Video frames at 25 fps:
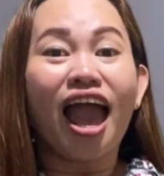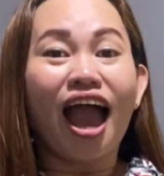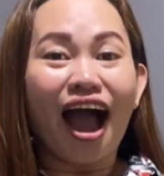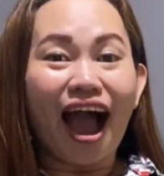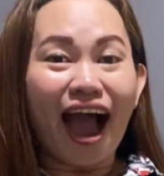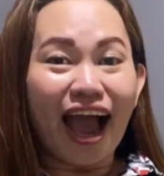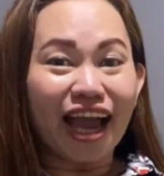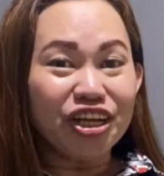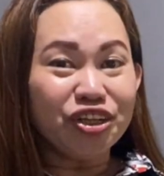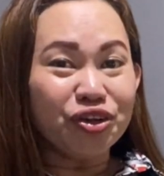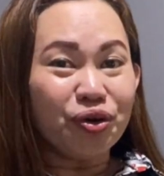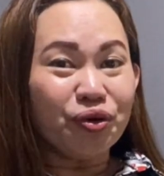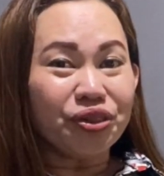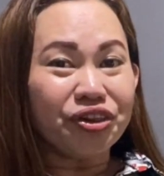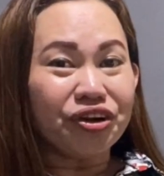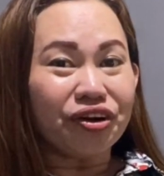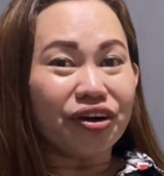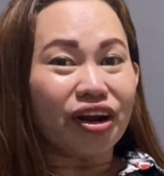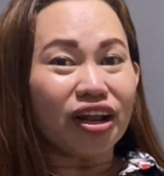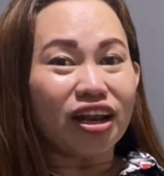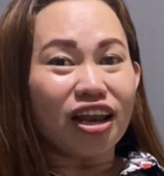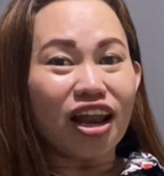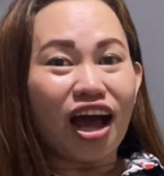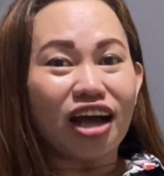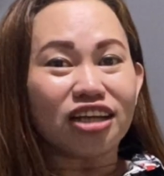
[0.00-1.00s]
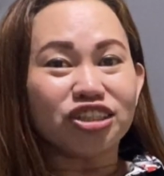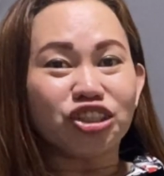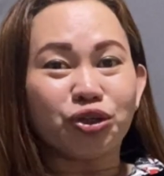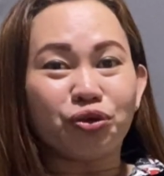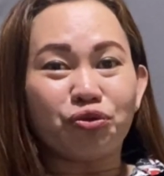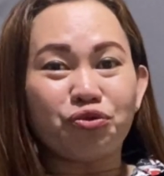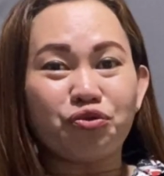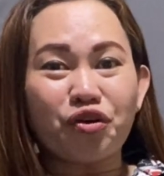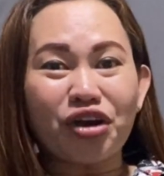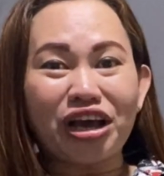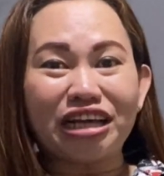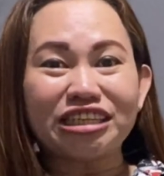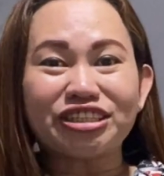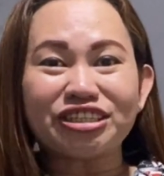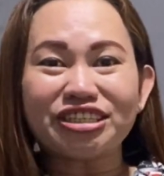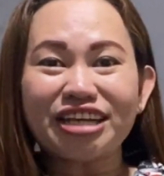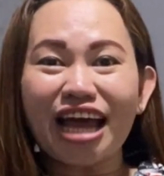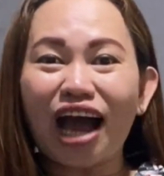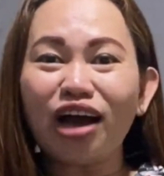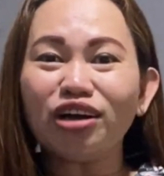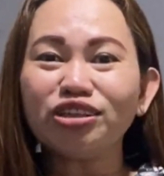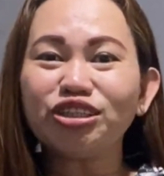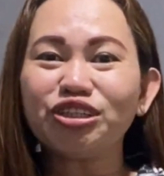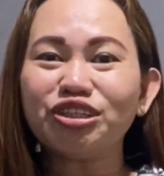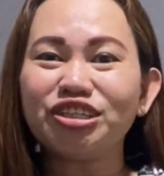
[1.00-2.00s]
I know there are a lot of ways on
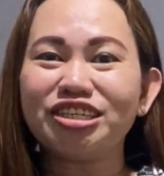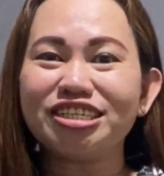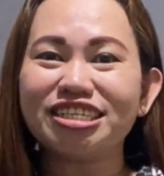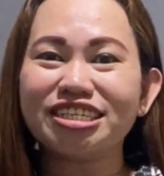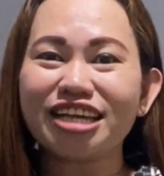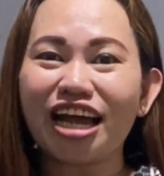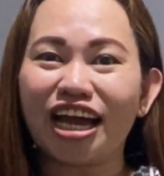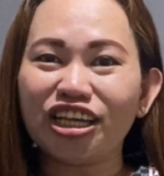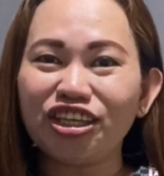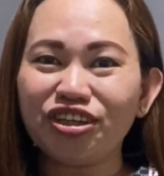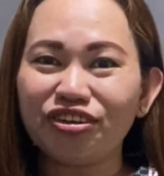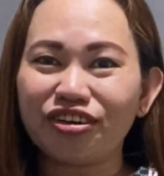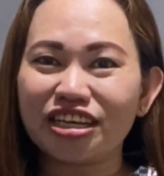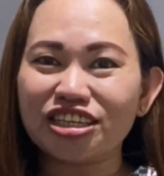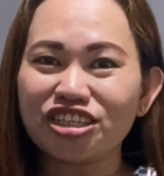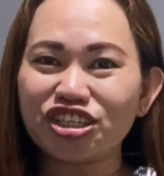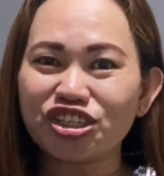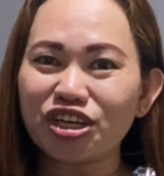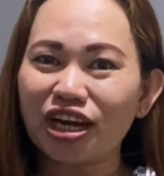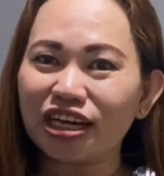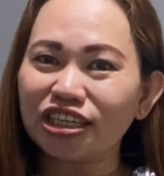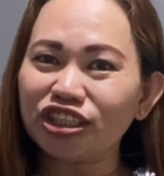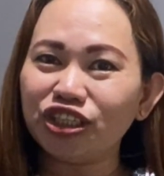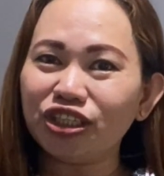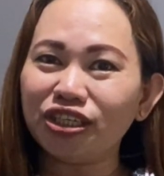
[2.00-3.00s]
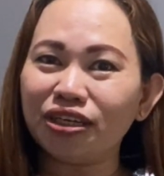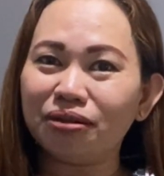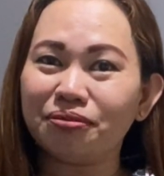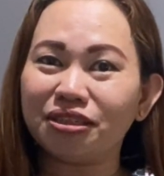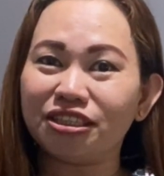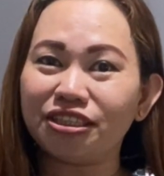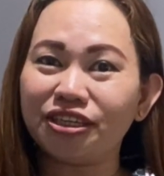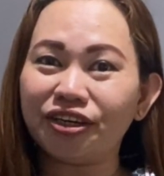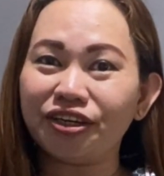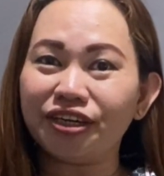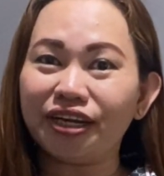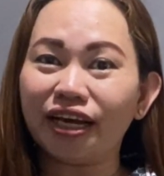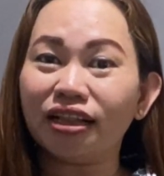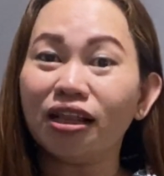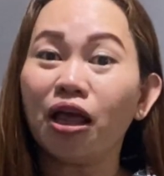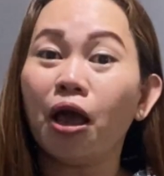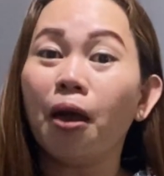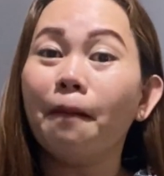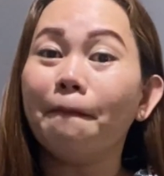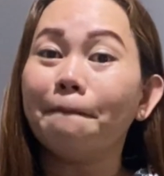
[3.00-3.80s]
how to design your instructional material,